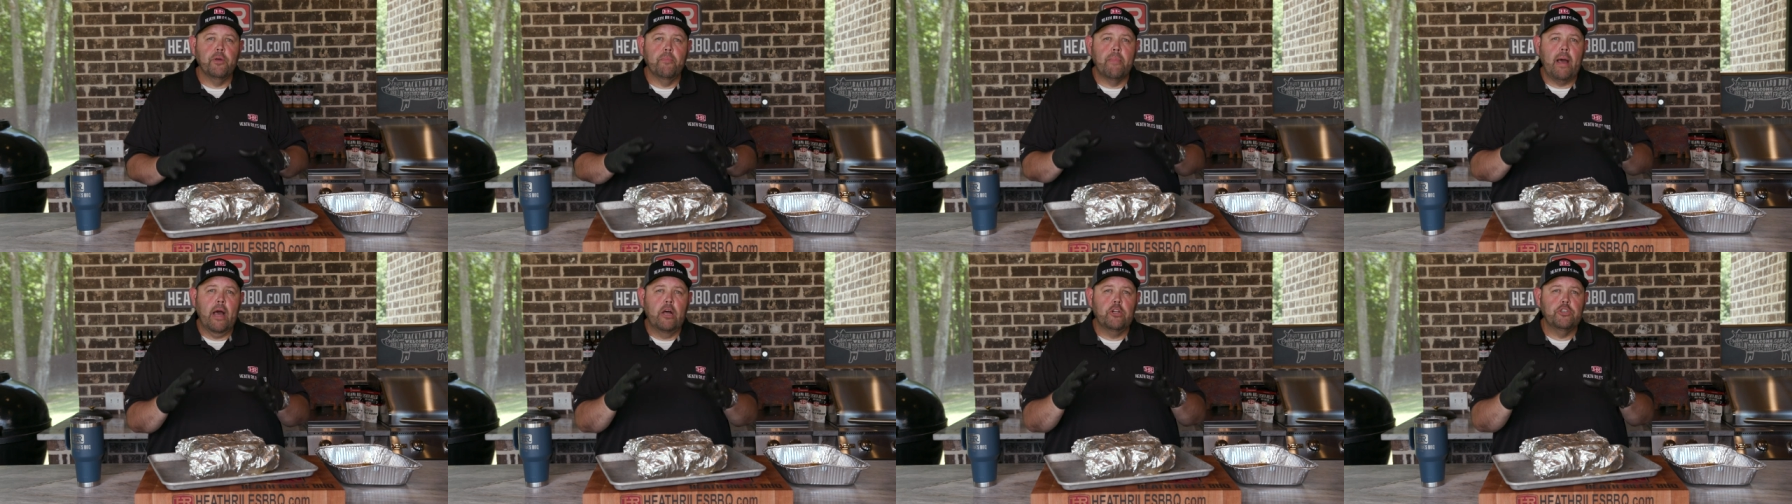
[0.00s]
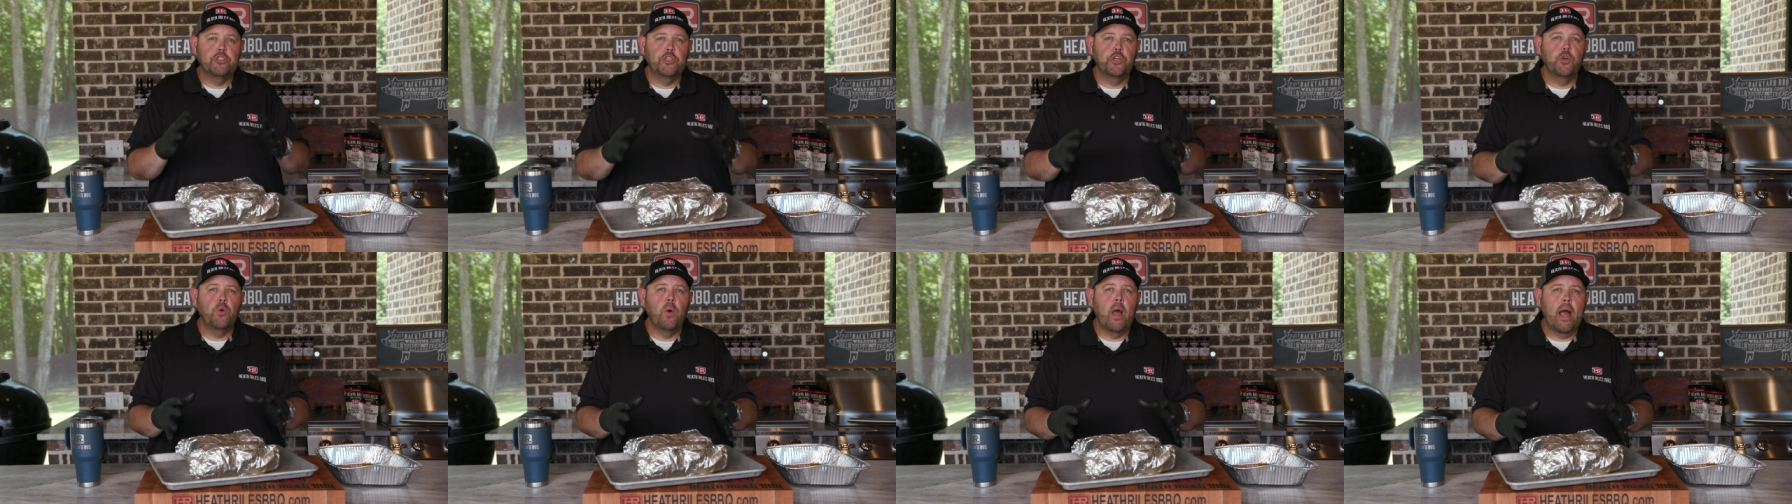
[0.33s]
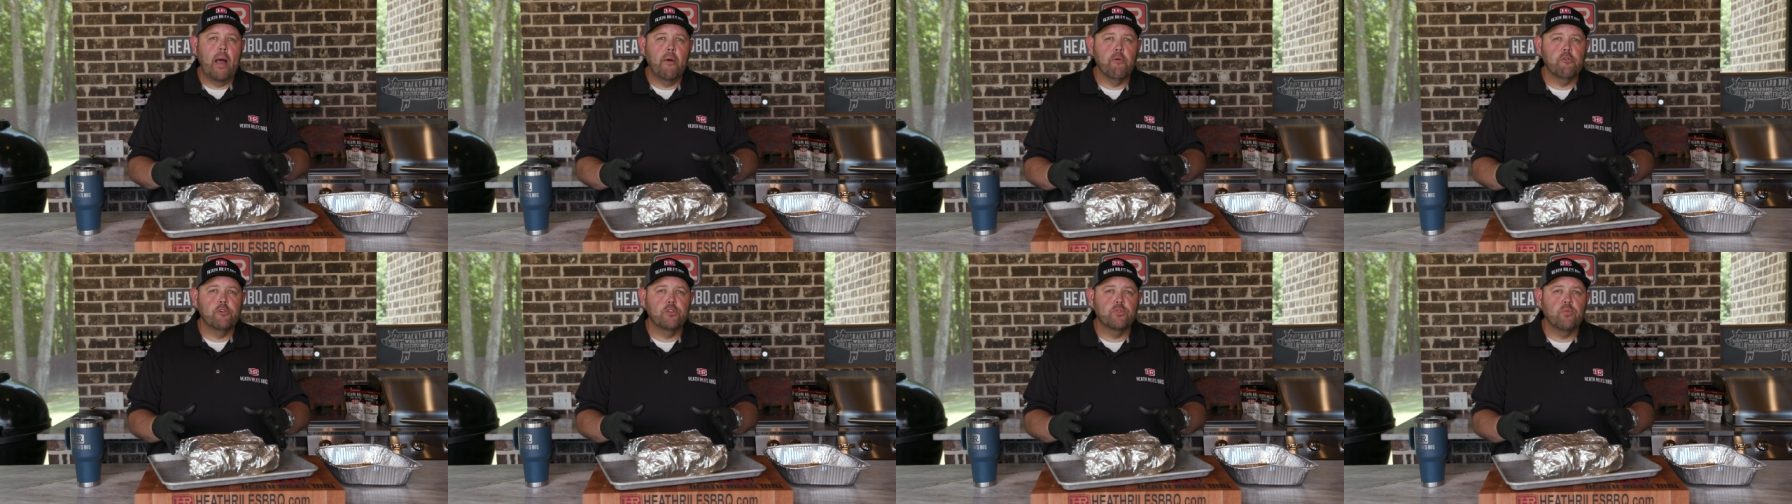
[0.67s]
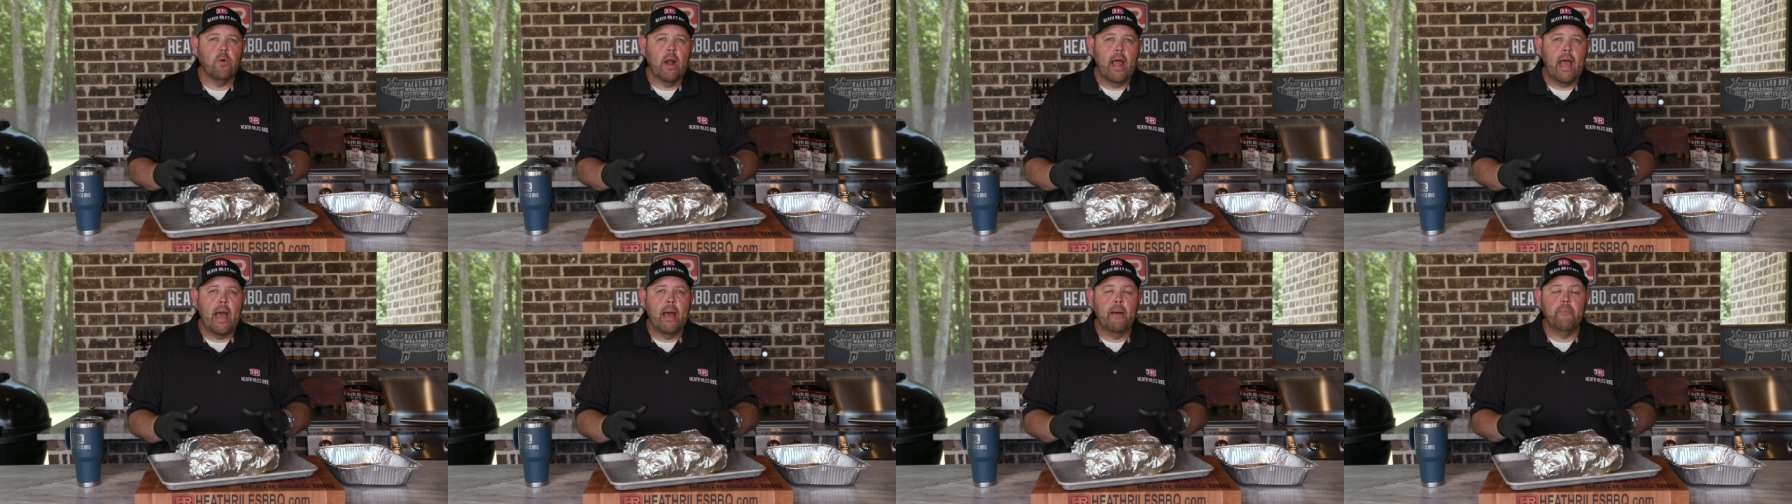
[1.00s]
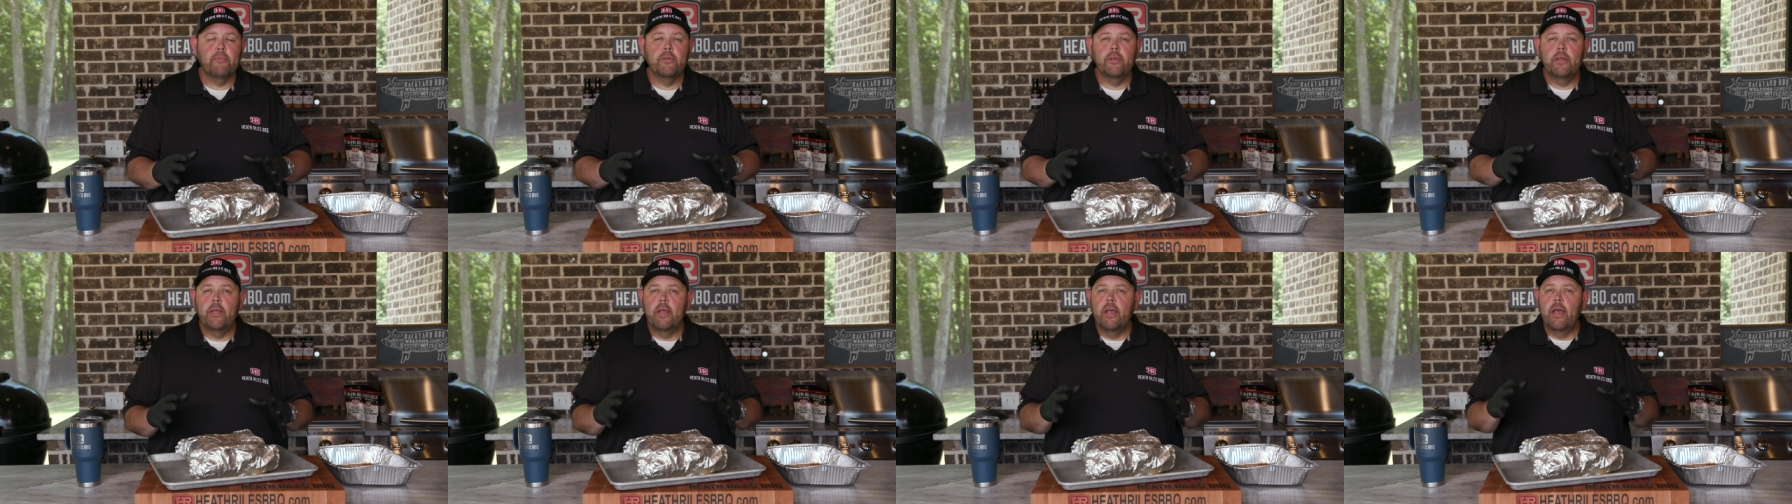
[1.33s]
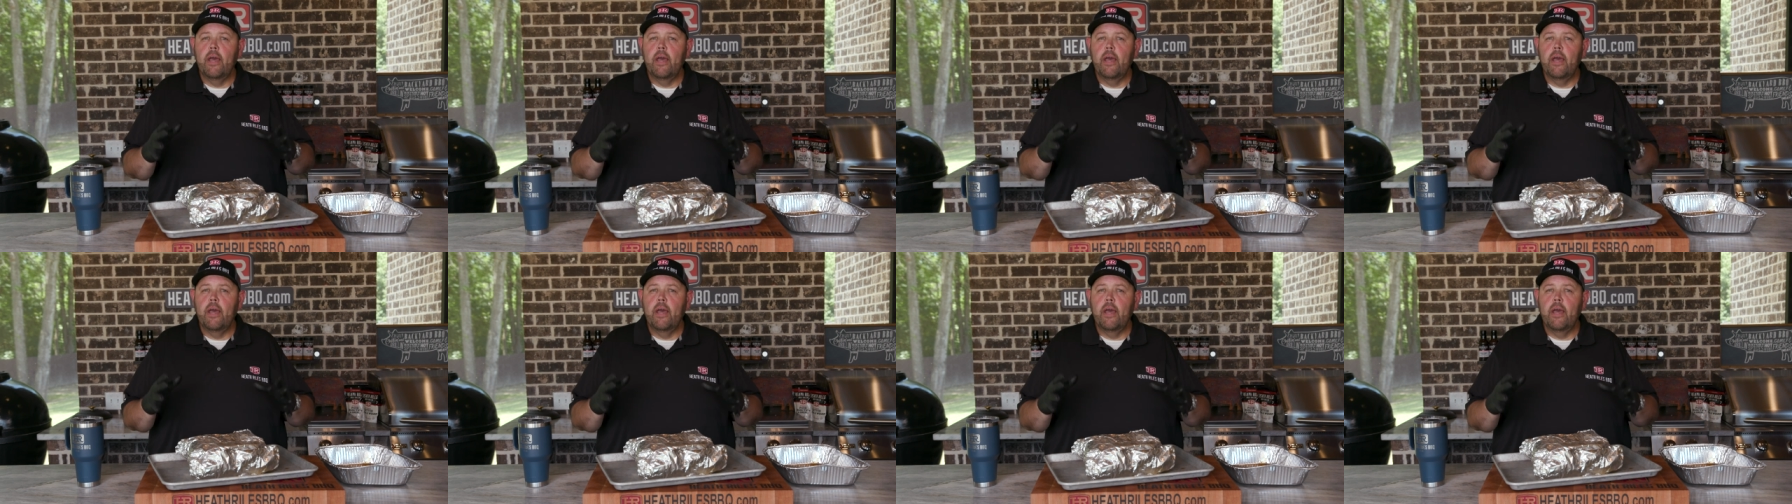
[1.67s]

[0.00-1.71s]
about two hours wrapped,